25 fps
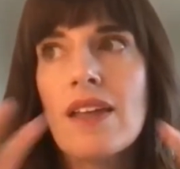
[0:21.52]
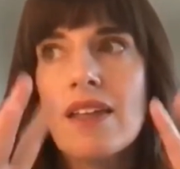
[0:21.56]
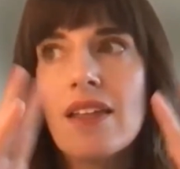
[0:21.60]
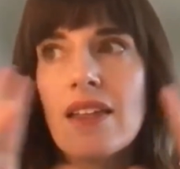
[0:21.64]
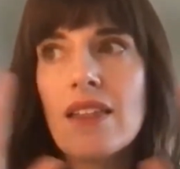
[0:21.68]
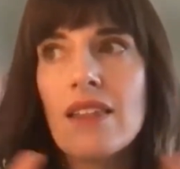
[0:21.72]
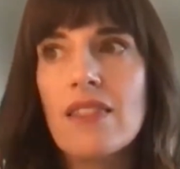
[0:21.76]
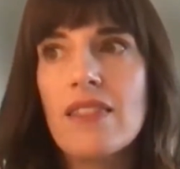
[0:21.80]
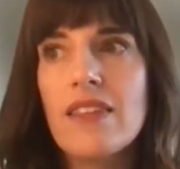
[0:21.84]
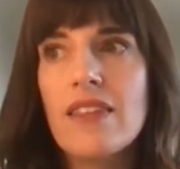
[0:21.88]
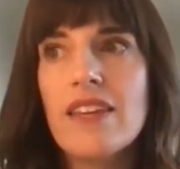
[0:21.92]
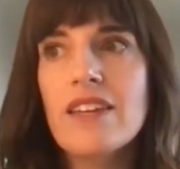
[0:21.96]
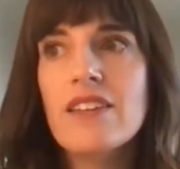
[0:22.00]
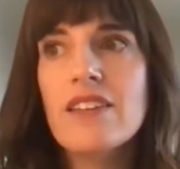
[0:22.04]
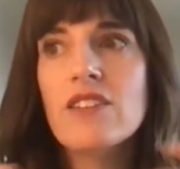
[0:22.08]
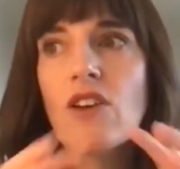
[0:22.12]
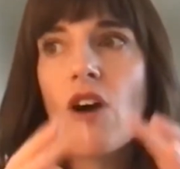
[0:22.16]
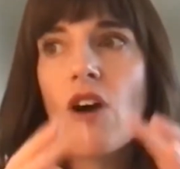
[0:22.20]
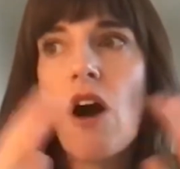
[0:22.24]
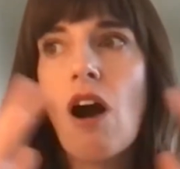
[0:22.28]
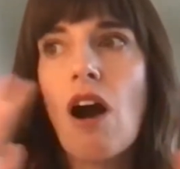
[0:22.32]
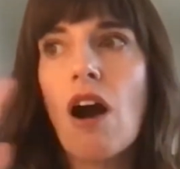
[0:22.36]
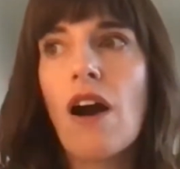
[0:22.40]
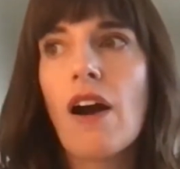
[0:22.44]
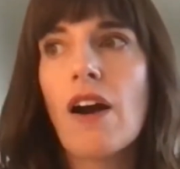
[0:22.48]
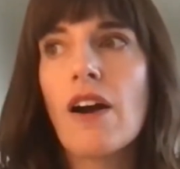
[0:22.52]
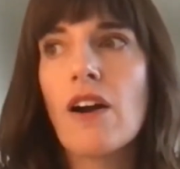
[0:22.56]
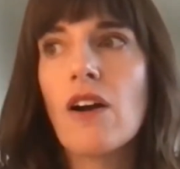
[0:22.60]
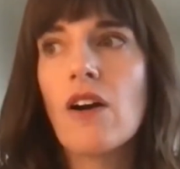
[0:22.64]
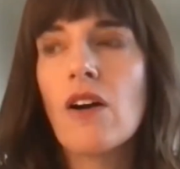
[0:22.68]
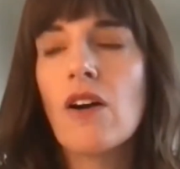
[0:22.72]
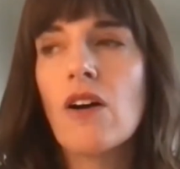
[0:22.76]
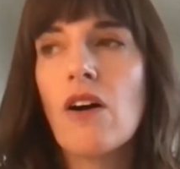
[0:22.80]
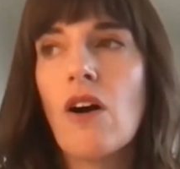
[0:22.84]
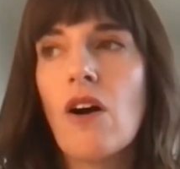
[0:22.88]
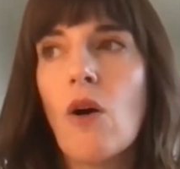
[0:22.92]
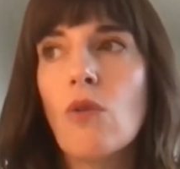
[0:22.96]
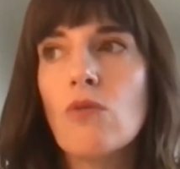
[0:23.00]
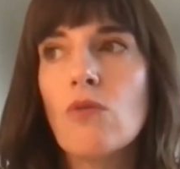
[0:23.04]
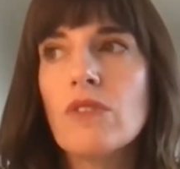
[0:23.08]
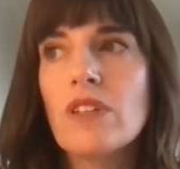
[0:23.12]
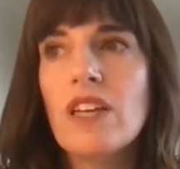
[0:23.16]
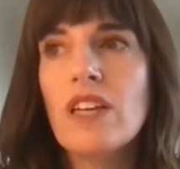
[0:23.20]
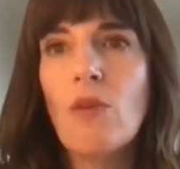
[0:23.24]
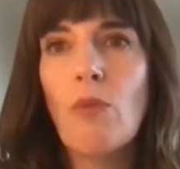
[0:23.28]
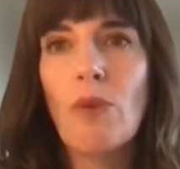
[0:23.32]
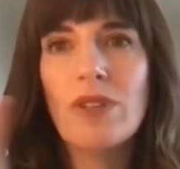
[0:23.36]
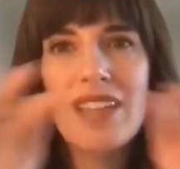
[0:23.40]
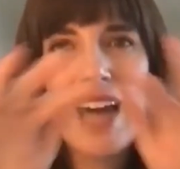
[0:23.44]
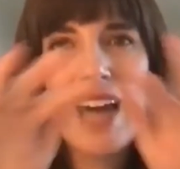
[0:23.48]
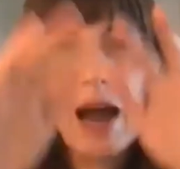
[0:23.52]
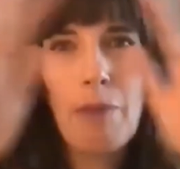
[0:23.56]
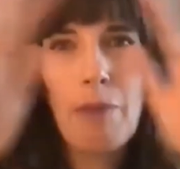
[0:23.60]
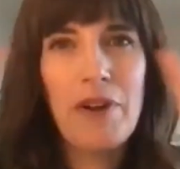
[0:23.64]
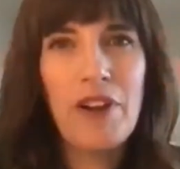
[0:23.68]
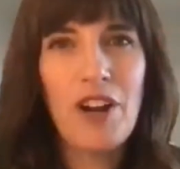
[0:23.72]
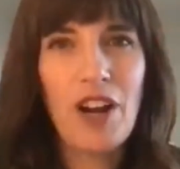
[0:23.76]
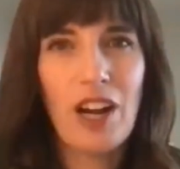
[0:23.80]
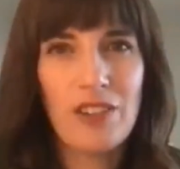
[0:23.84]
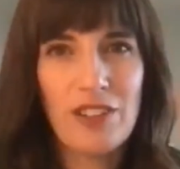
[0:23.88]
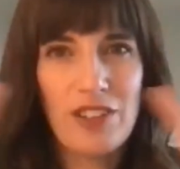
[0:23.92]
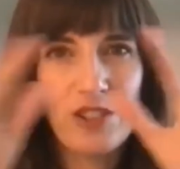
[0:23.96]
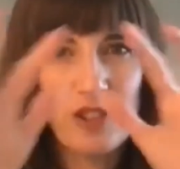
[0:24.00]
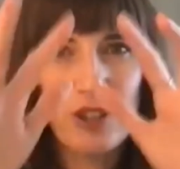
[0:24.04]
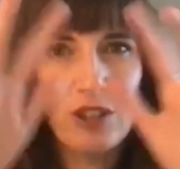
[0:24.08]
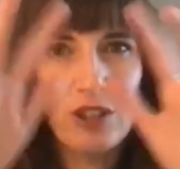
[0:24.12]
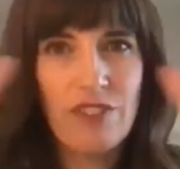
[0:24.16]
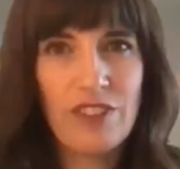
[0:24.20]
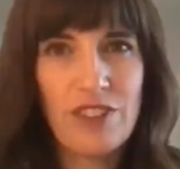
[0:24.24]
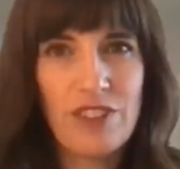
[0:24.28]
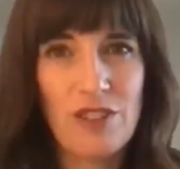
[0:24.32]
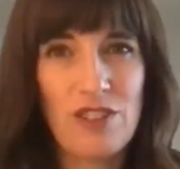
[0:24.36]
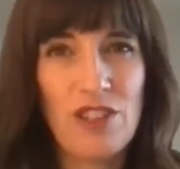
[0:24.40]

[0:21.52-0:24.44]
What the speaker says: these are only what's happening on the surface.